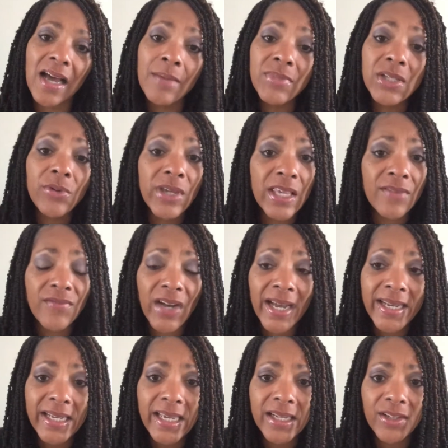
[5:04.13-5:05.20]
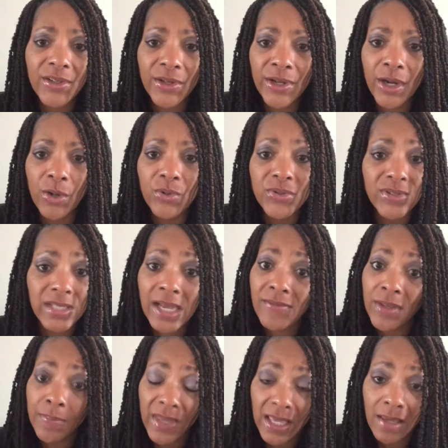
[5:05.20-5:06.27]
So he invited,
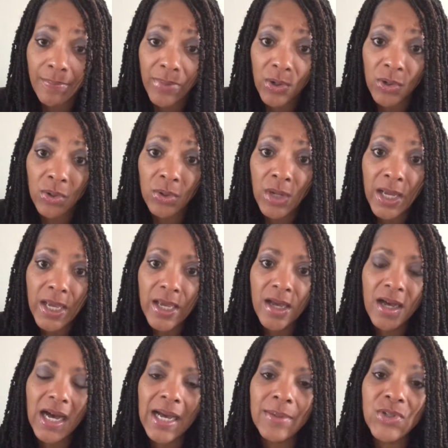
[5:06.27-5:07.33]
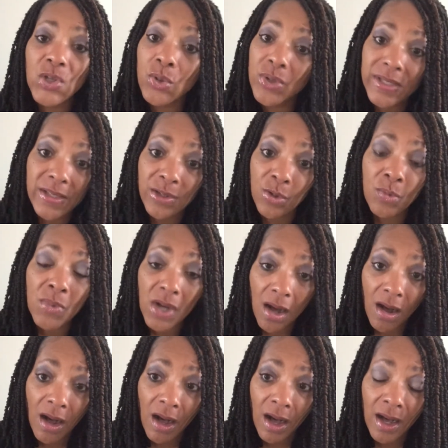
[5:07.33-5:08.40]
7 people to a Zoom
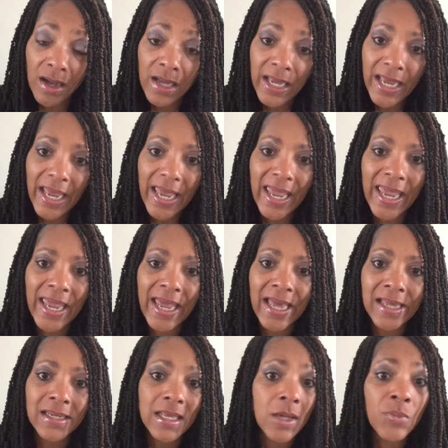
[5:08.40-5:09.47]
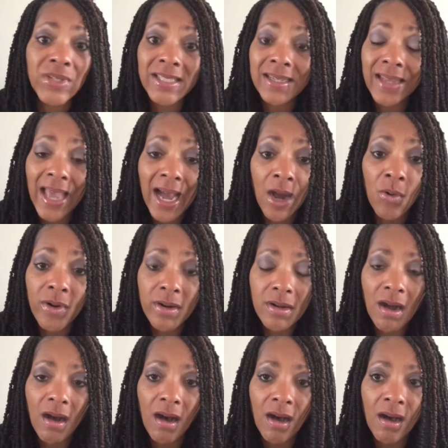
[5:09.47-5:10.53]
call, and it was an hour
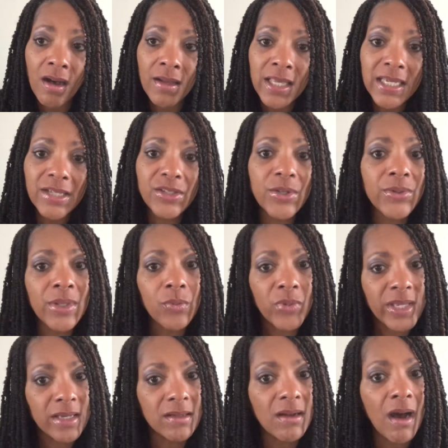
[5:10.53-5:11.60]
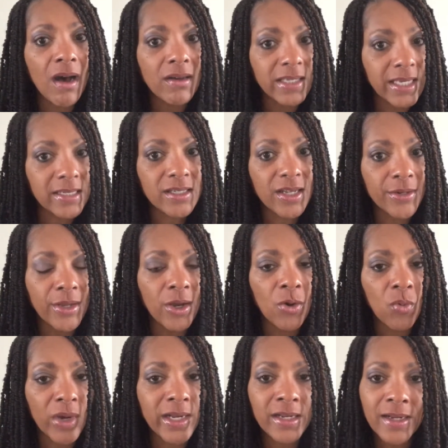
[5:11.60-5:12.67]
call so that we could all get to know
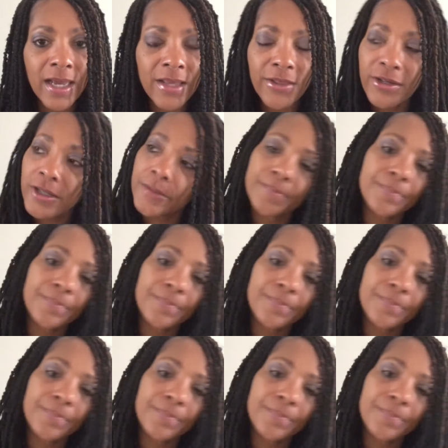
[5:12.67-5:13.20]
one another.